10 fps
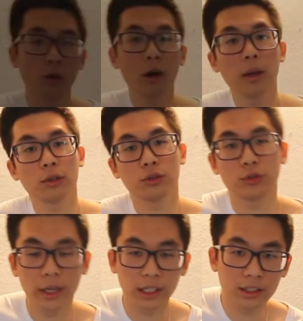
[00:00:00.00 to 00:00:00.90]
what about
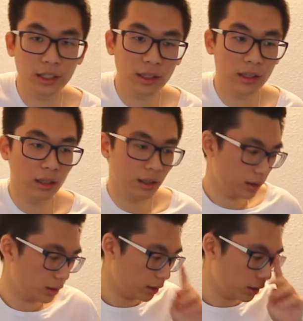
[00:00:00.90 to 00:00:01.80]
strings?
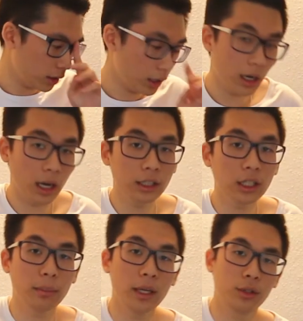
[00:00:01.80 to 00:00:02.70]
Other
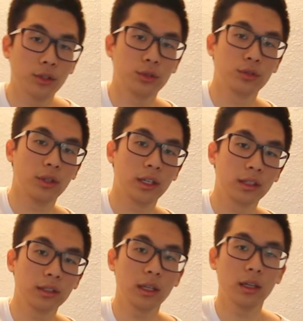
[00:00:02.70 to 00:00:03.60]
than metal
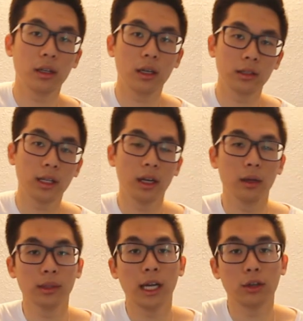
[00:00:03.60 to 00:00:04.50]
strings,
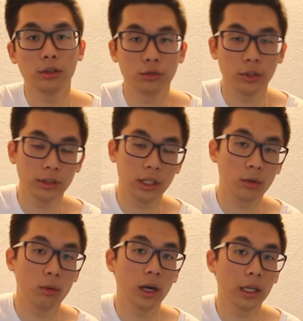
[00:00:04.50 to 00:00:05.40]
nylon strings are
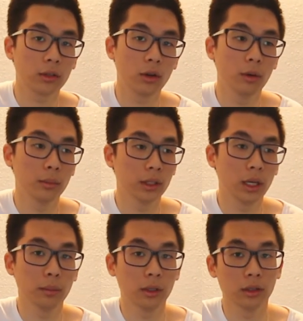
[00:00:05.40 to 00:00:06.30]
quite common
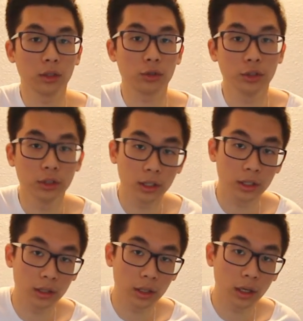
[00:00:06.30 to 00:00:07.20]
among acoustic
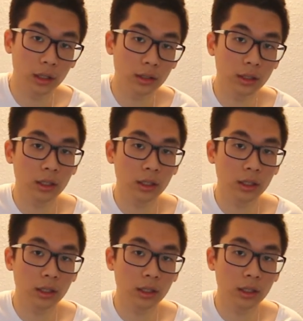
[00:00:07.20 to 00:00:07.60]
guitars.